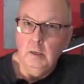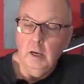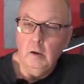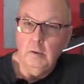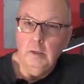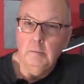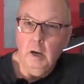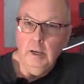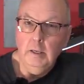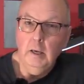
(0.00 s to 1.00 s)
Now, in
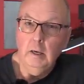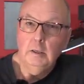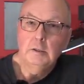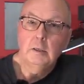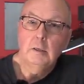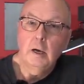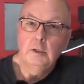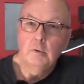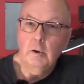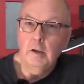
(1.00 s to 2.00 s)
my case, I
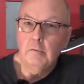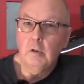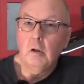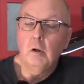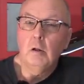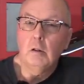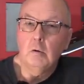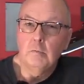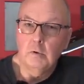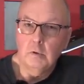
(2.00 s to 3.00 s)
travel all
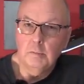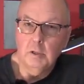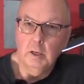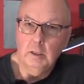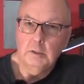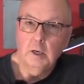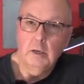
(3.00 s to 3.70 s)
over the place.